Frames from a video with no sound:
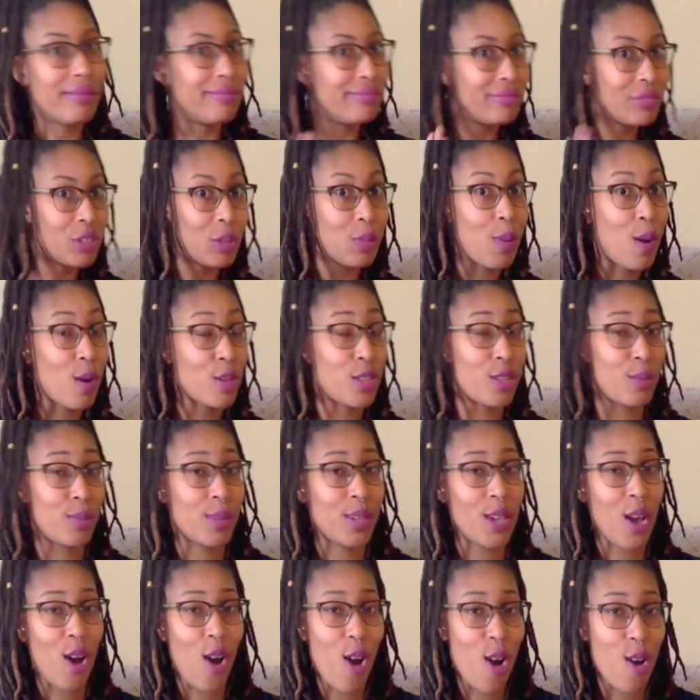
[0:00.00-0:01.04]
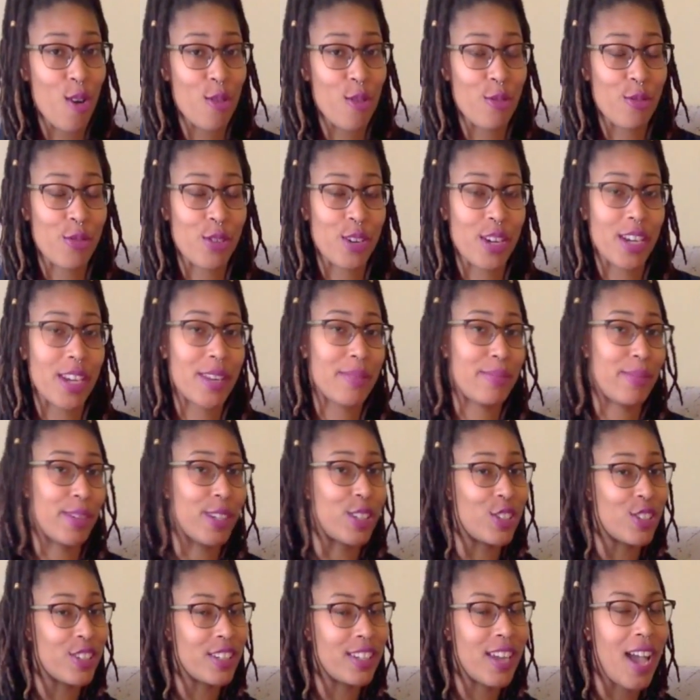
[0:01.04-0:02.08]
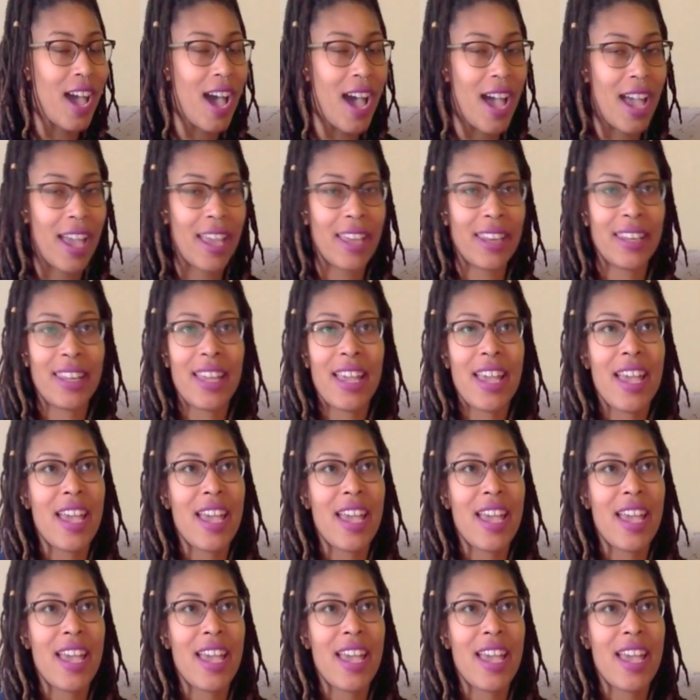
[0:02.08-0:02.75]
You're supposed to be over it, but you're not.